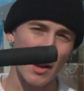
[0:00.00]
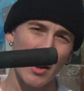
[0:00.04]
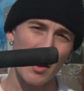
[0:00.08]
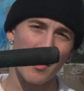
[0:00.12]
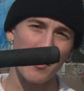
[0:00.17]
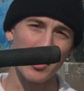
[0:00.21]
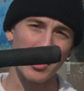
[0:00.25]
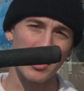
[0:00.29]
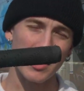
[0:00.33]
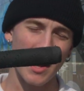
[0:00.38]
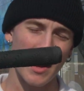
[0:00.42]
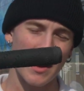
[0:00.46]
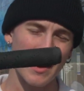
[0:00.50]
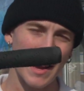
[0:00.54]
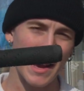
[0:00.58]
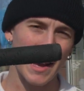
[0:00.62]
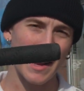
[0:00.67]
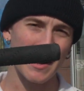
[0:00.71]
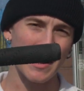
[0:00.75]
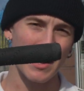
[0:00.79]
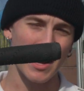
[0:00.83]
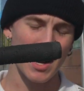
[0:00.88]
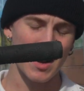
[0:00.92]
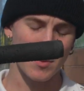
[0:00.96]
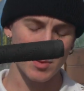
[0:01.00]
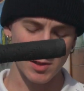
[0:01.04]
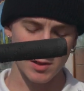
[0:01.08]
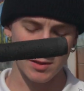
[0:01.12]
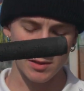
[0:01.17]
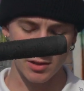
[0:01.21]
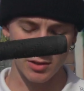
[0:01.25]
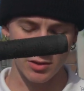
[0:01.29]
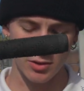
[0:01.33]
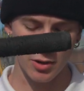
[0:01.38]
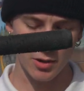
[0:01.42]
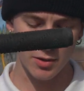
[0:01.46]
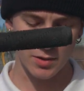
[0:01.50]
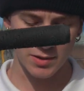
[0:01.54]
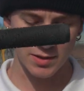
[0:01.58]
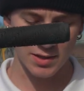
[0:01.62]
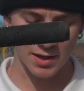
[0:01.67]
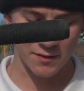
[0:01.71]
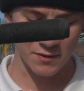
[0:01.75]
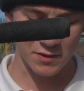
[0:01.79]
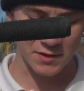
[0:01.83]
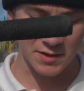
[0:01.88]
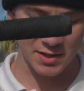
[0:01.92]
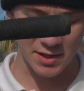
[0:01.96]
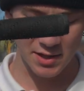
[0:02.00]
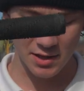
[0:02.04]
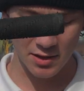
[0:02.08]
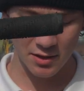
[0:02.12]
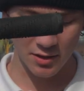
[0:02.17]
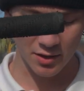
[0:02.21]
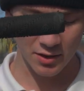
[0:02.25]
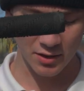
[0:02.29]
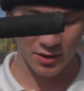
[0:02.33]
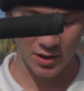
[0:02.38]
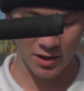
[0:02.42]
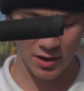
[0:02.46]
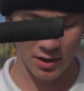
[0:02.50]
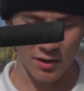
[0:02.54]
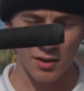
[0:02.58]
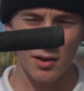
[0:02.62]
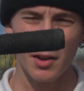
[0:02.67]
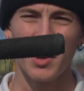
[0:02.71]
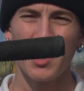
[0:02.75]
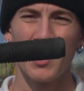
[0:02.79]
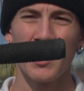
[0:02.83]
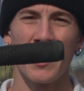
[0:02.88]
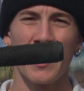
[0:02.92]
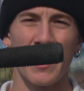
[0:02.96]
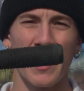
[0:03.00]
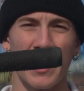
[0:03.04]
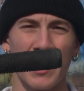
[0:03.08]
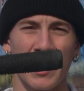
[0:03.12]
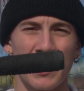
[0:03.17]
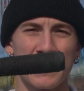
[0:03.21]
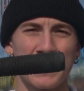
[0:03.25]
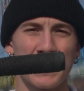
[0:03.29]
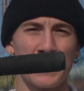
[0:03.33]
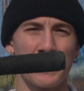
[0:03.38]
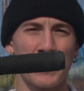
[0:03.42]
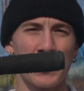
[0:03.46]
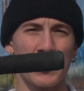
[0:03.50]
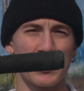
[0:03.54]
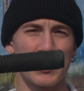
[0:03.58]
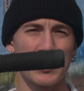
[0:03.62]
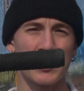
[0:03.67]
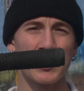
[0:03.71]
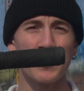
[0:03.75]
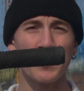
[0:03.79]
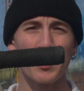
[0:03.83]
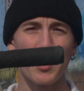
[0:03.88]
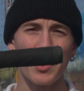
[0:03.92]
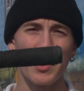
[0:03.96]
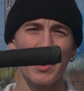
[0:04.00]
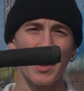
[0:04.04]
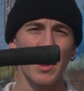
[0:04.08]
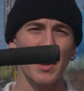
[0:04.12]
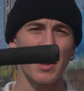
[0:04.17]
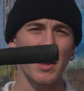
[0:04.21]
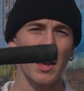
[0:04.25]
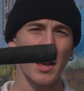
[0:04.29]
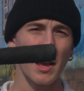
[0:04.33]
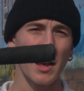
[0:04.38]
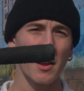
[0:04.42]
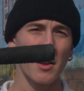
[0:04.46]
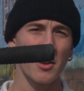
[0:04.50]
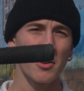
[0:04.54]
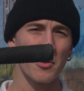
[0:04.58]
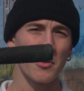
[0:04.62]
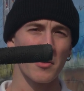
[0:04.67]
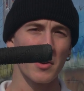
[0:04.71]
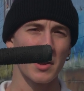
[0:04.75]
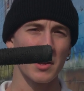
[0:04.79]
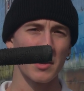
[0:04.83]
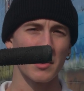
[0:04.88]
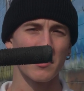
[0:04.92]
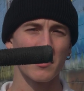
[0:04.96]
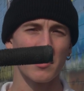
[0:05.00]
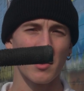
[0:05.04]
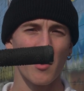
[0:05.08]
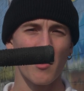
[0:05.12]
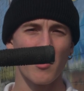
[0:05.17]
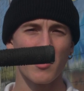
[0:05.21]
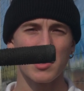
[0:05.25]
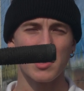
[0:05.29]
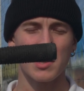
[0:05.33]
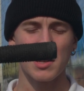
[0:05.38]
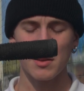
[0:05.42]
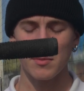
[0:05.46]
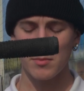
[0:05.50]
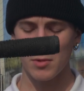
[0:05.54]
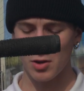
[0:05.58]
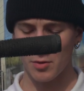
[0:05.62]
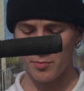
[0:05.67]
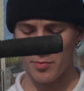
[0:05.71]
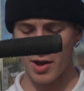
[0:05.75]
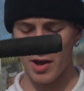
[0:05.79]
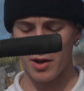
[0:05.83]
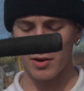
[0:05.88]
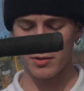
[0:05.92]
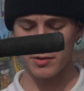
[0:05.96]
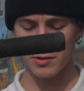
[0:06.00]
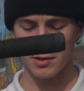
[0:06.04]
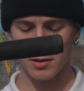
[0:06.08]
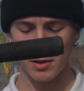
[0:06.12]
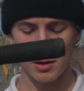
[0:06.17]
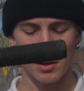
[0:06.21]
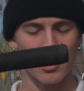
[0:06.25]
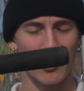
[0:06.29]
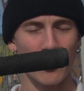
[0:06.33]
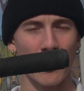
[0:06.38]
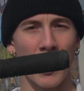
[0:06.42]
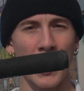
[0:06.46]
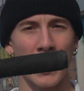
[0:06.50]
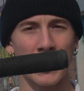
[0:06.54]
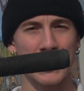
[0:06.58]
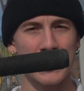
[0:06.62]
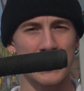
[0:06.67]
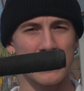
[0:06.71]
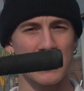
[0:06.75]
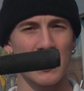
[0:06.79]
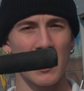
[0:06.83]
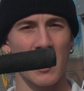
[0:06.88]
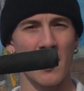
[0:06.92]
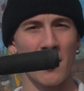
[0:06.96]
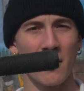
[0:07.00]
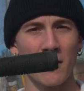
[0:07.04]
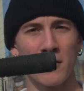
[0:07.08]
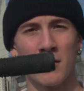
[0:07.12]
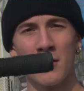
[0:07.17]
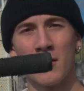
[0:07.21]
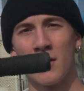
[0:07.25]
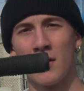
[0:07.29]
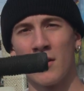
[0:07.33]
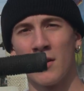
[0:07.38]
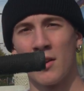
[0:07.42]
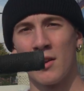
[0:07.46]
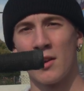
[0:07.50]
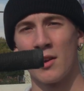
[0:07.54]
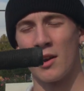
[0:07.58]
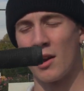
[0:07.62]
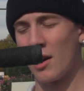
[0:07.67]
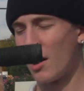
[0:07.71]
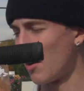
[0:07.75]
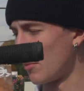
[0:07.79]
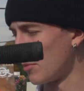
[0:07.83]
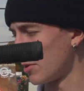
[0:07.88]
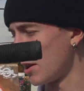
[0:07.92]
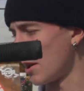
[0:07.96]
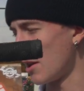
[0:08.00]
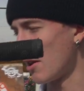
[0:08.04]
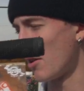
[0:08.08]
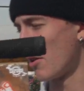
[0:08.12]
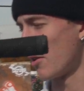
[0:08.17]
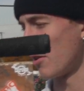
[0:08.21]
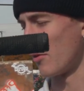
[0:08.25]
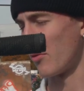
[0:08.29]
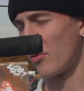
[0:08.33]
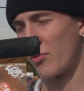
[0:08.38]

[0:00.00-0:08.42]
come with that added option to throw a 17 on there. I guess if you're super dedicated to running 17 mil pedals, you could grind this out. But then all your